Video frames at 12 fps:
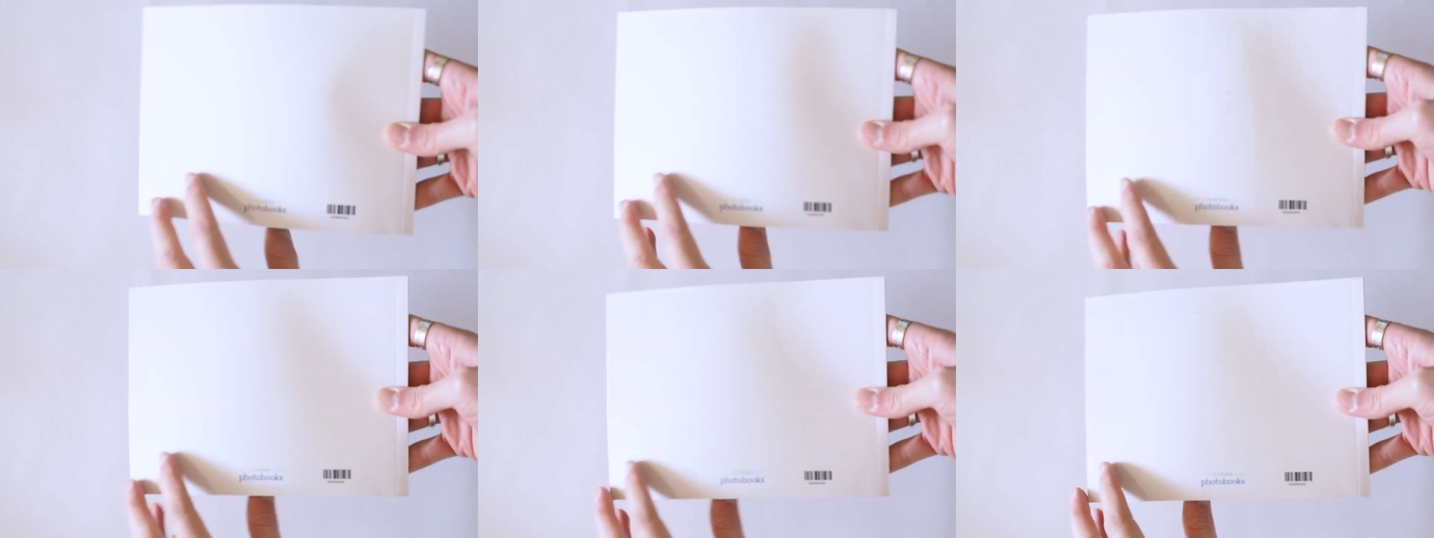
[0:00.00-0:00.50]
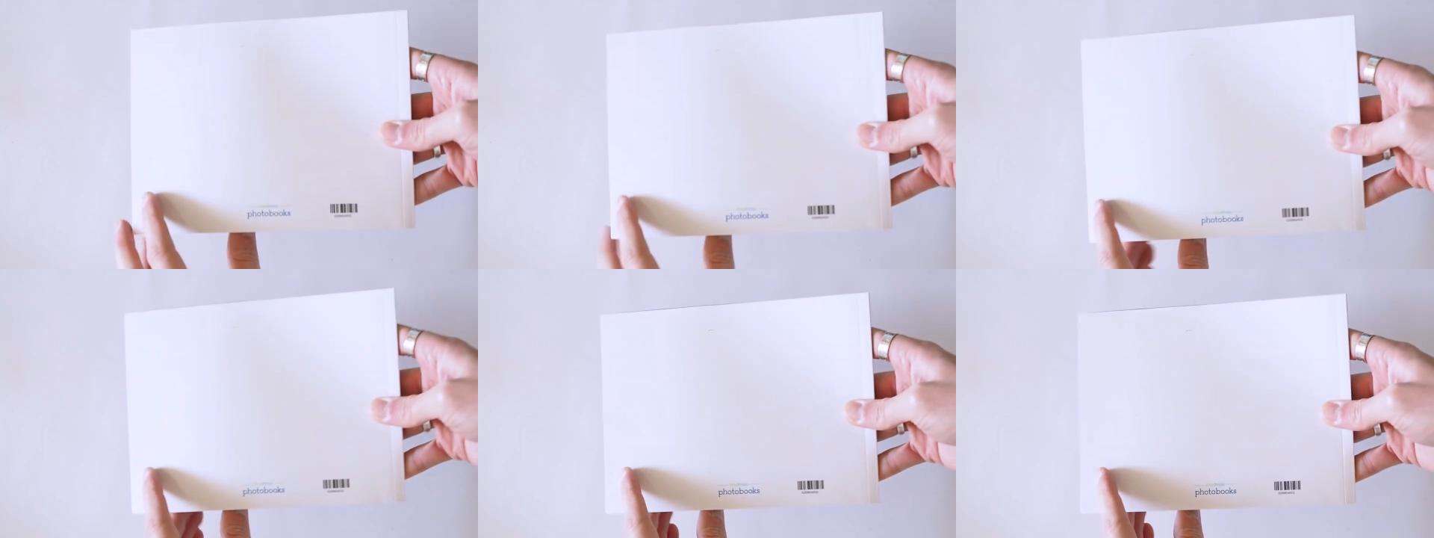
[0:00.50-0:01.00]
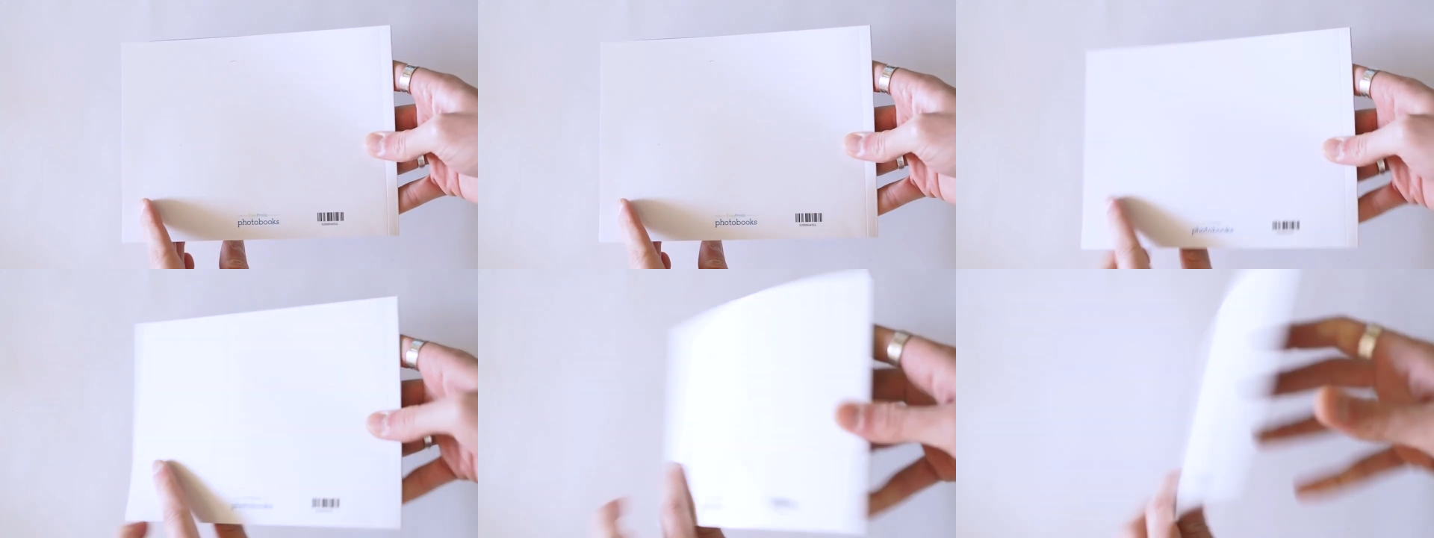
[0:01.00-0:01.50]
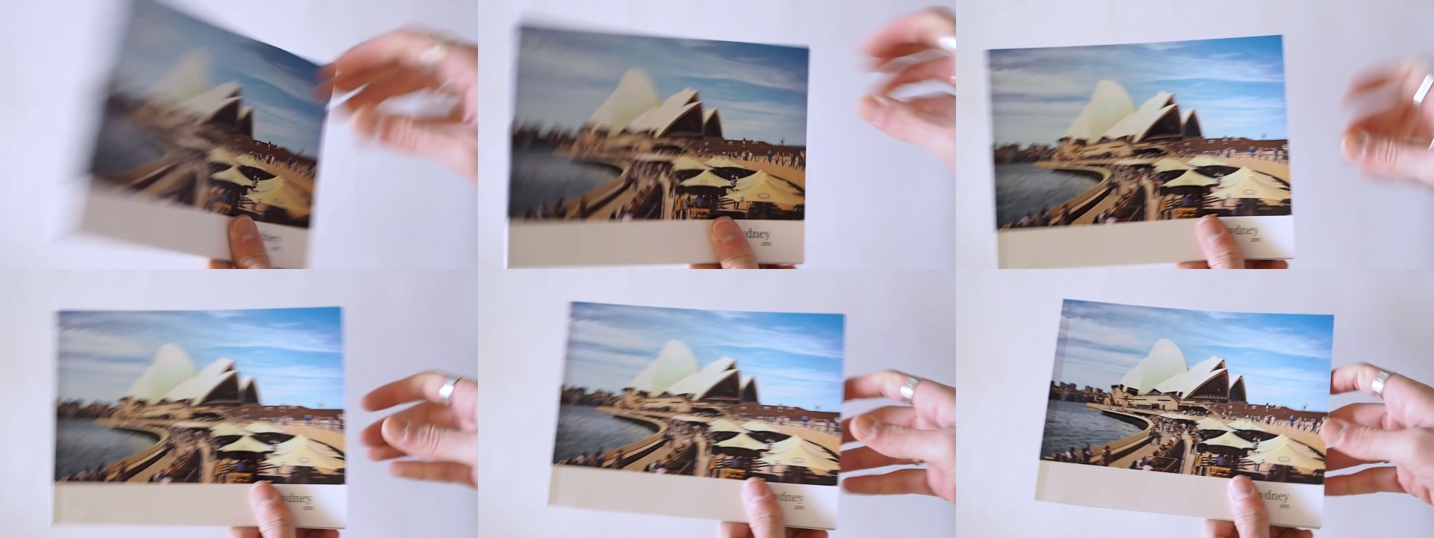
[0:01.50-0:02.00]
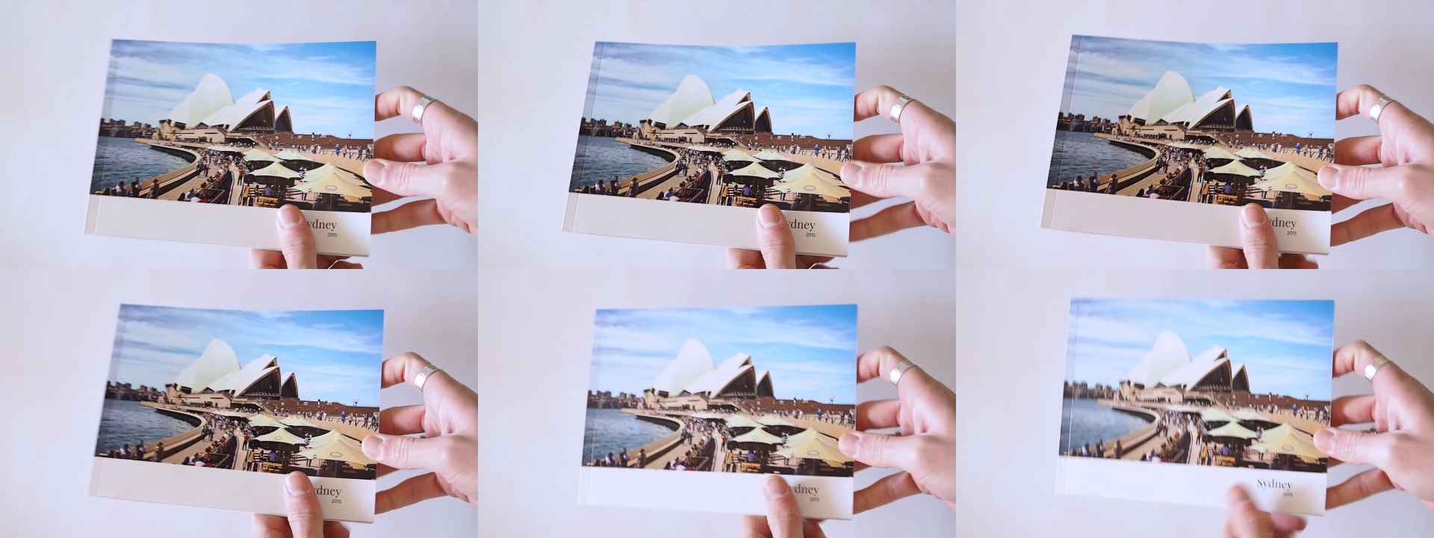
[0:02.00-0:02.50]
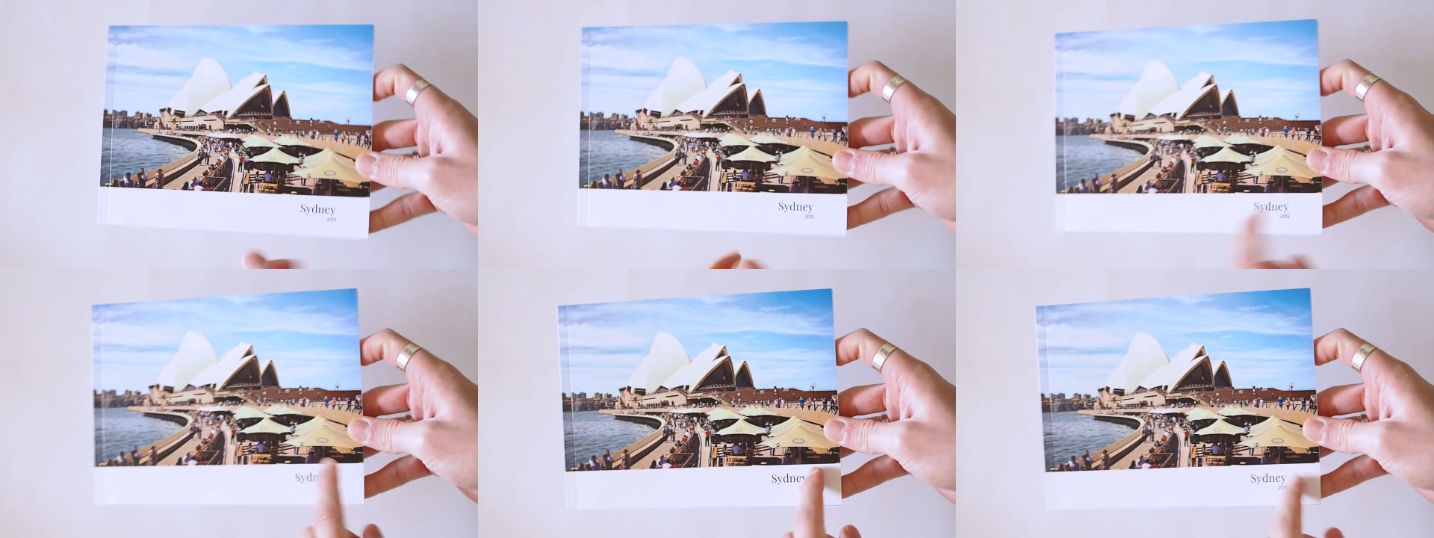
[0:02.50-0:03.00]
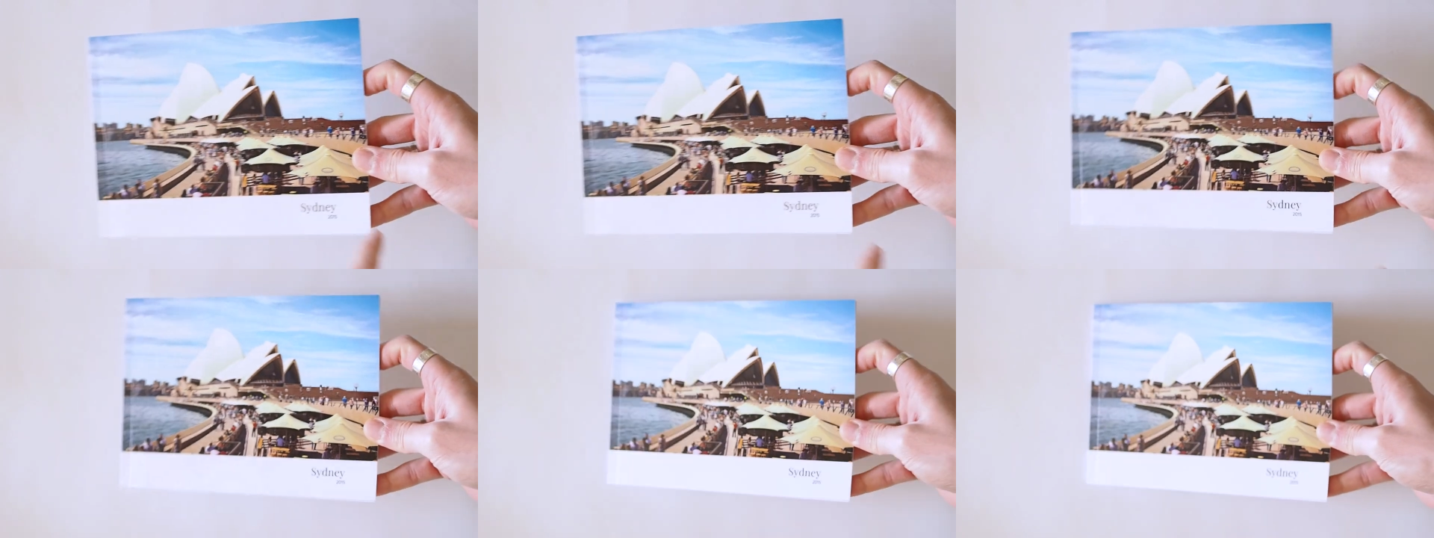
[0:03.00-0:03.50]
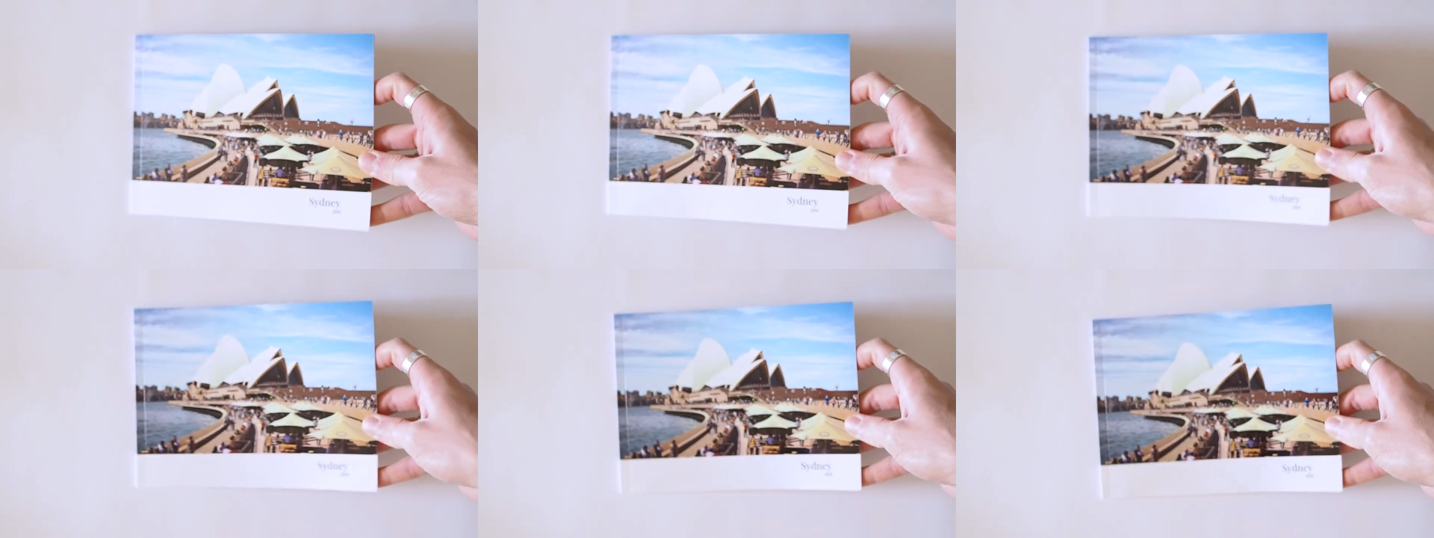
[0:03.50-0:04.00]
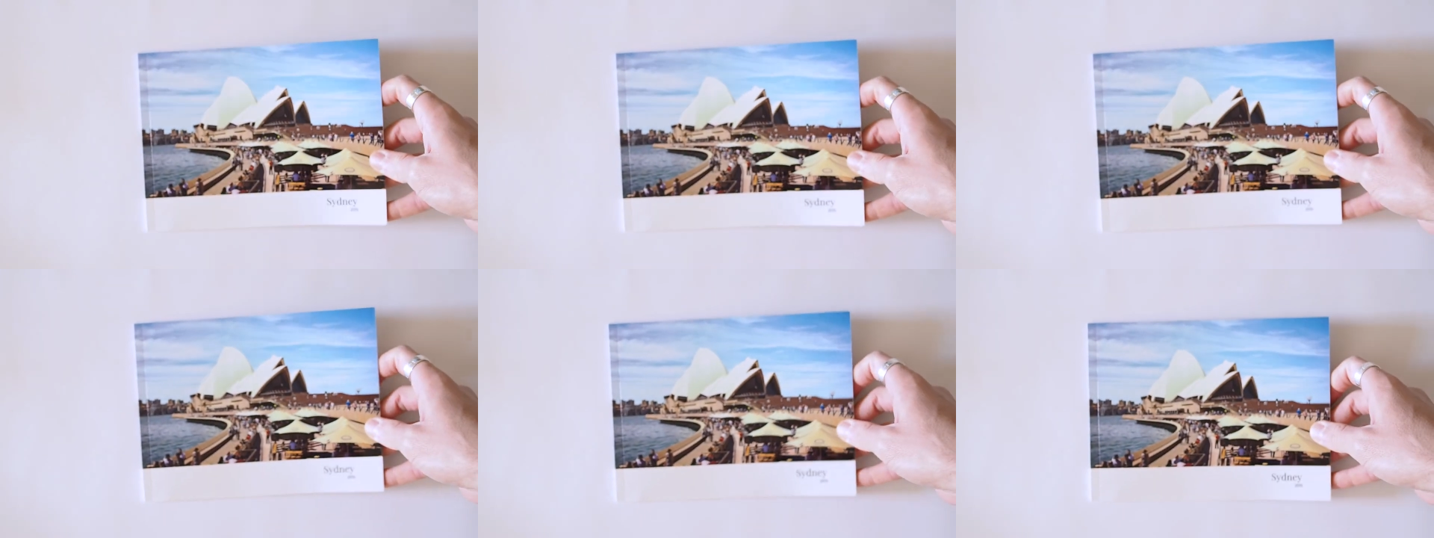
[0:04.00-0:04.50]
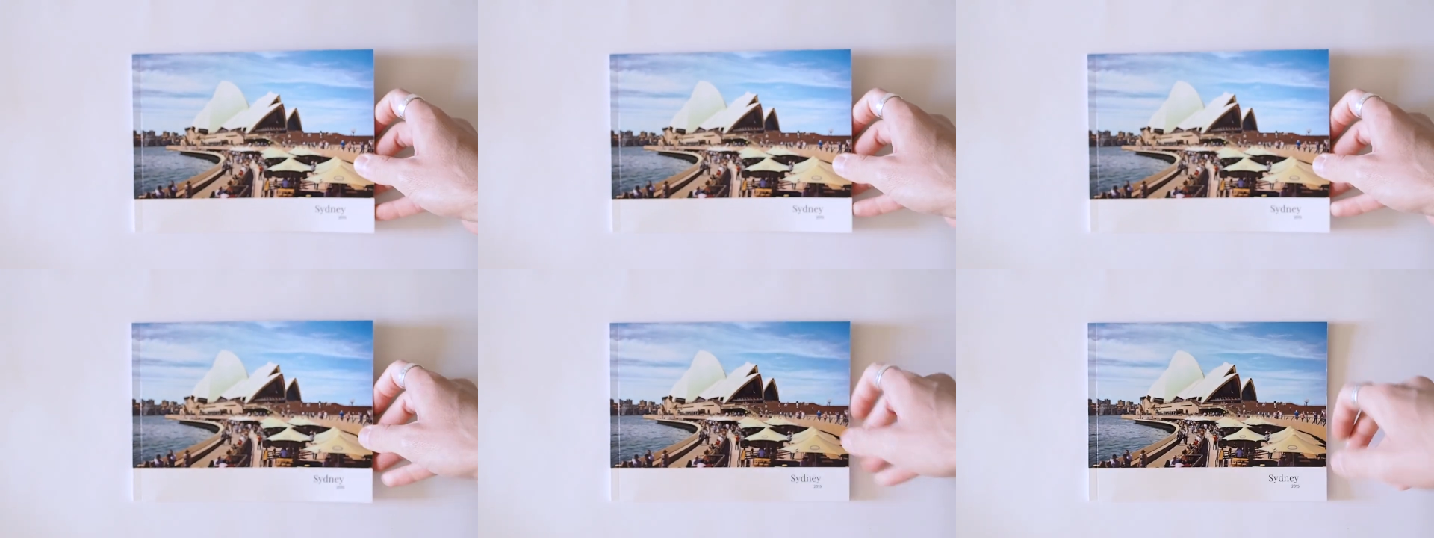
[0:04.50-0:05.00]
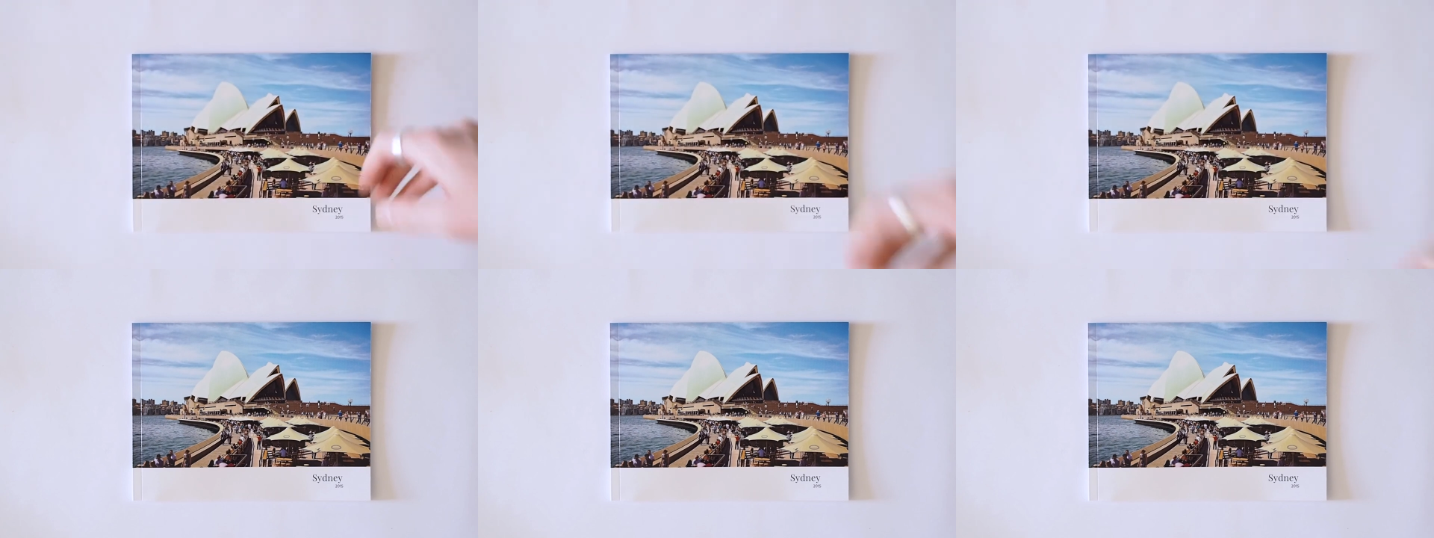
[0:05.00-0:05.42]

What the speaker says: No face is visible, so there are no lips to read.